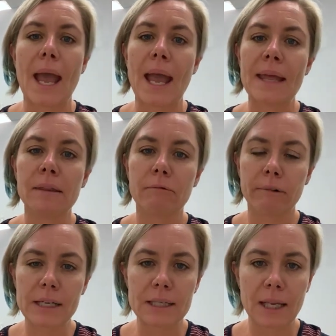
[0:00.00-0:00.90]
And the
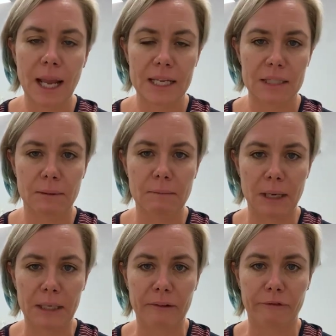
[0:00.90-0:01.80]
reason it has to be
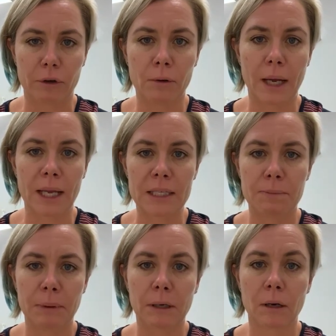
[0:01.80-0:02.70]
meaningful is
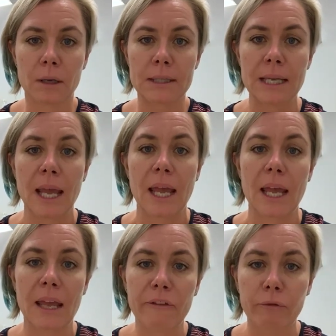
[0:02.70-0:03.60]
because
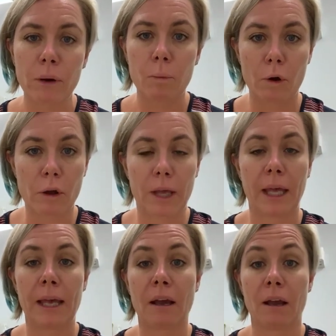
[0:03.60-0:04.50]
if we're
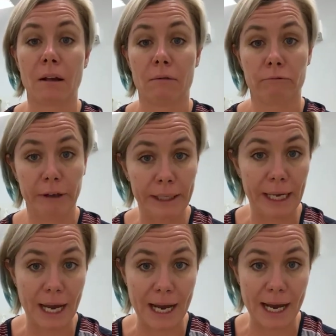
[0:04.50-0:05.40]
working really
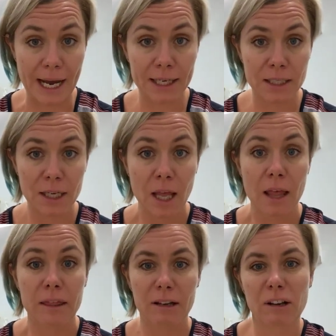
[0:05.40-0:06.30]
hard,
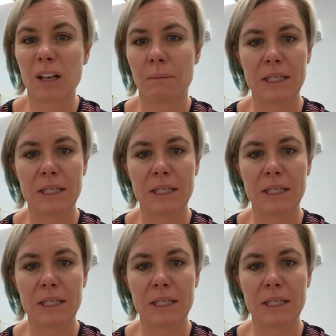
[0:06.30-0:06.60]
there are going to be